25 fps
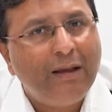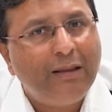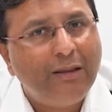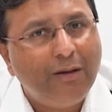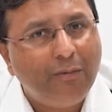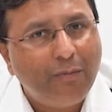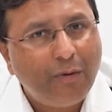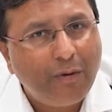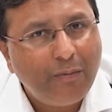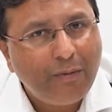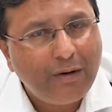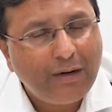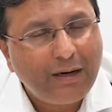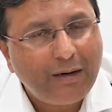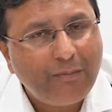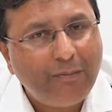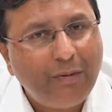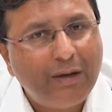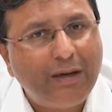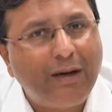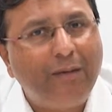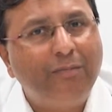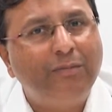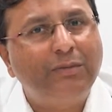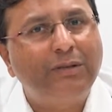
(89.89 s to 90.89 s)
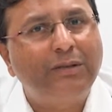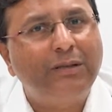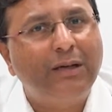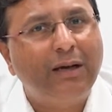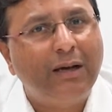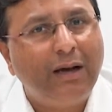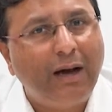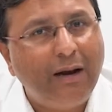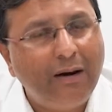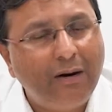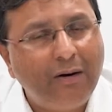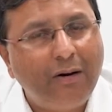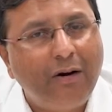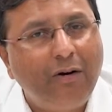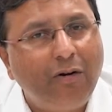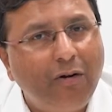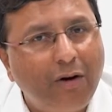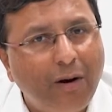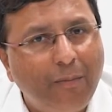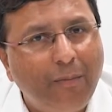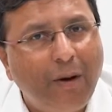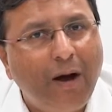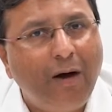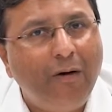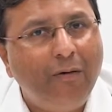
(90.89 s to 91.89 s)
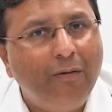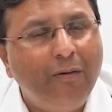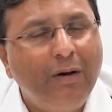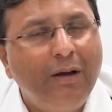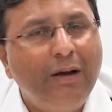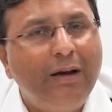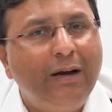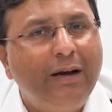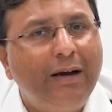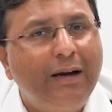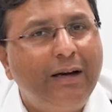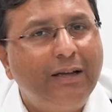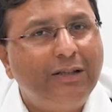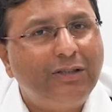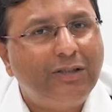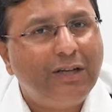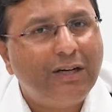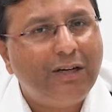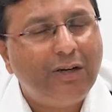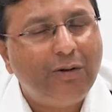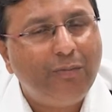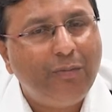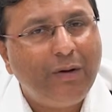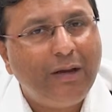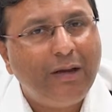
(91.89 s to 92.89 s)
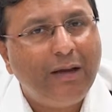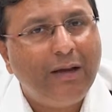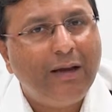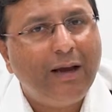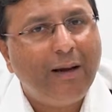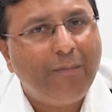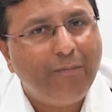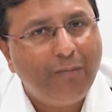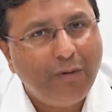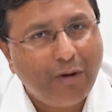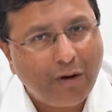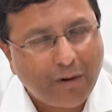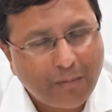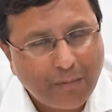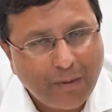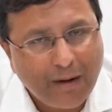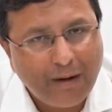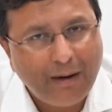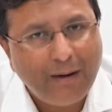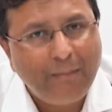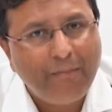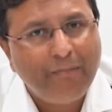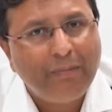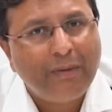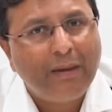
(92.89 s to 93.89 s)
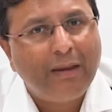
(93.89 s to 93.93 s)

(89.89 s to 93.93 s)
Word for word: The moment it becomes 100 or above, it is said to be abnormal,